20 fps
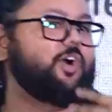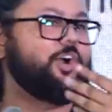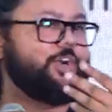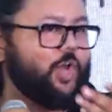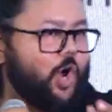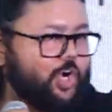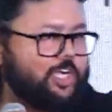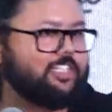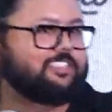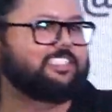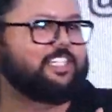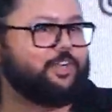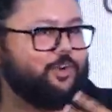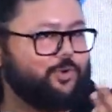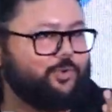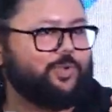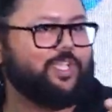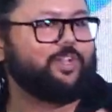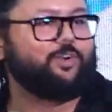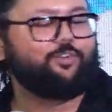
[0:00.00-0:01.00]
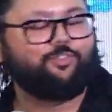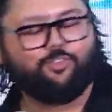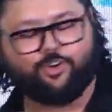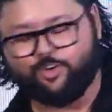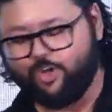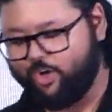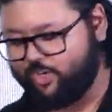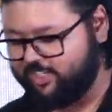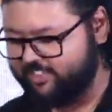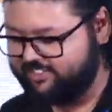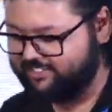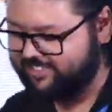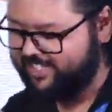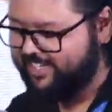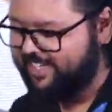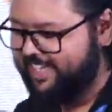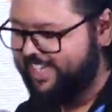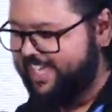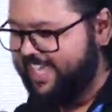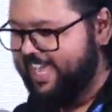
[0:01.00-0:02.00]
or Docker, zero to hero for Dockers.
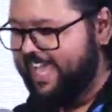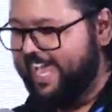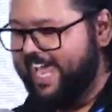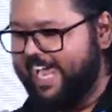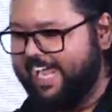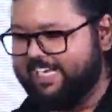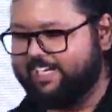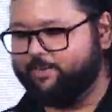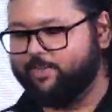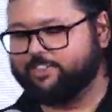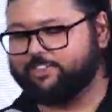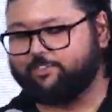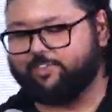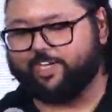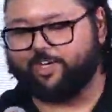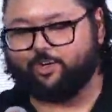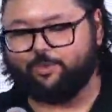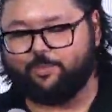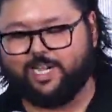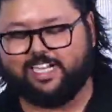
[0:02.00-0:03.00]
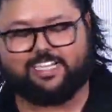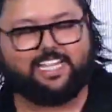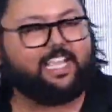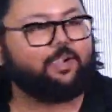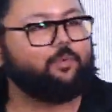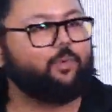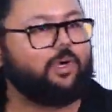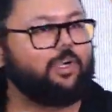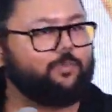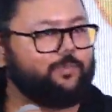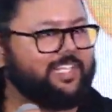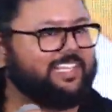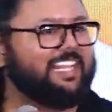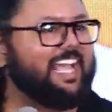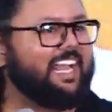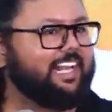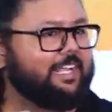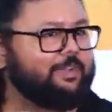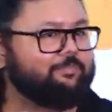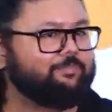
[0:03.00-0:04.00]
And it was a video by Tech World with
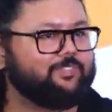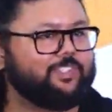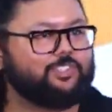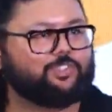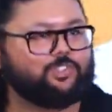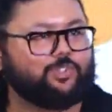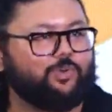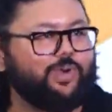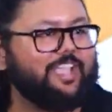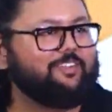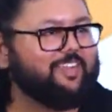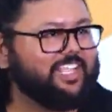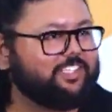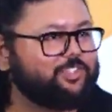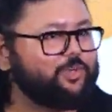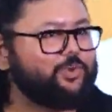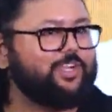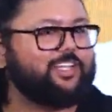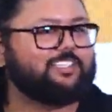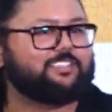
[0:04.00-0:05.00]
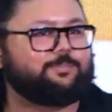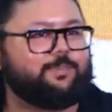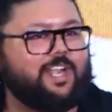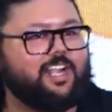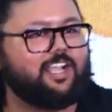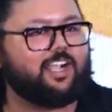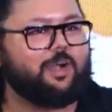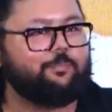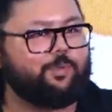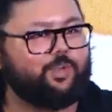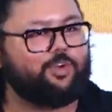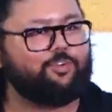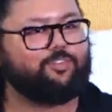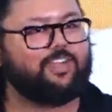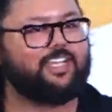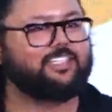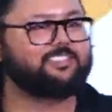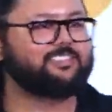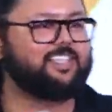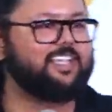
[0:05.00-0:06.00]
Nana. So I went through it, spent a couple of
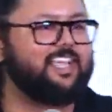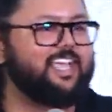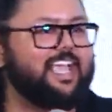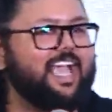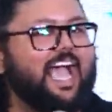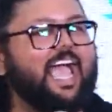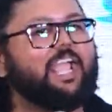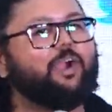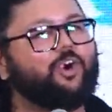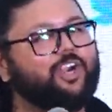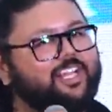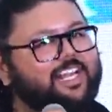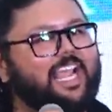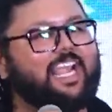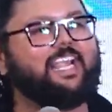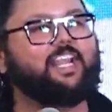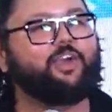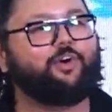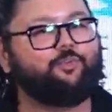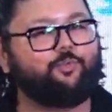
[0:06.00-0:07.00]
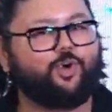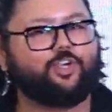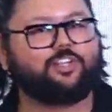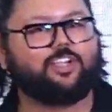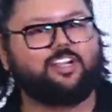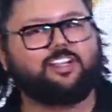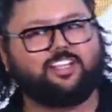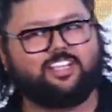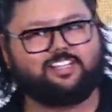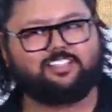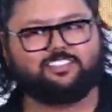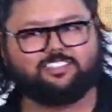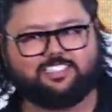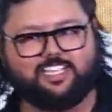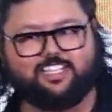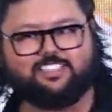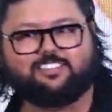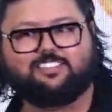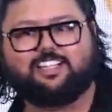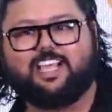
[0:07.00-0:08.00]
hours. I got an idea of what containers
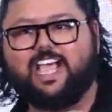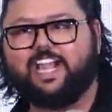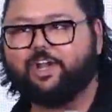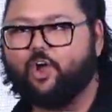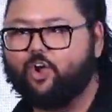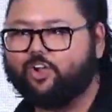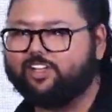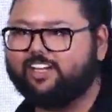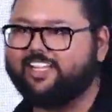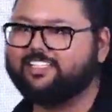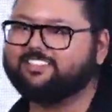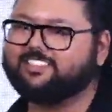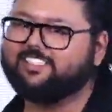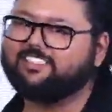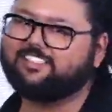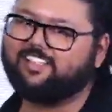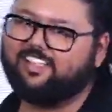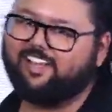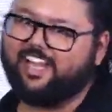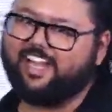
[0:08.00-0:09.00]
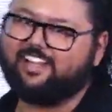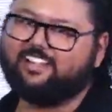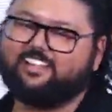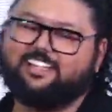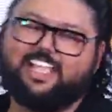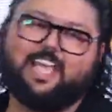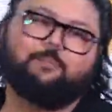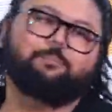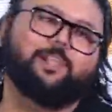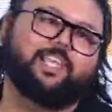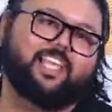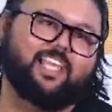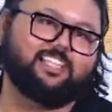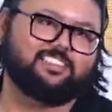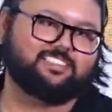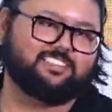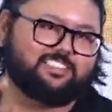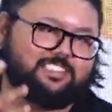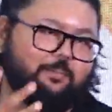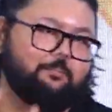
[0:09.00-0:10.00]
are. I Dockerized it, created the
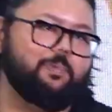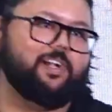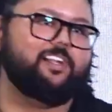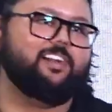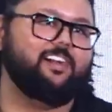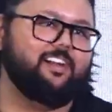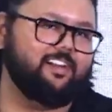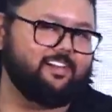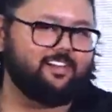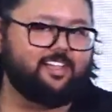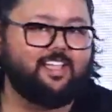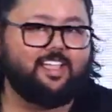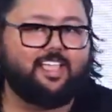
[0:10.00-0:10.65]
application, submitted it.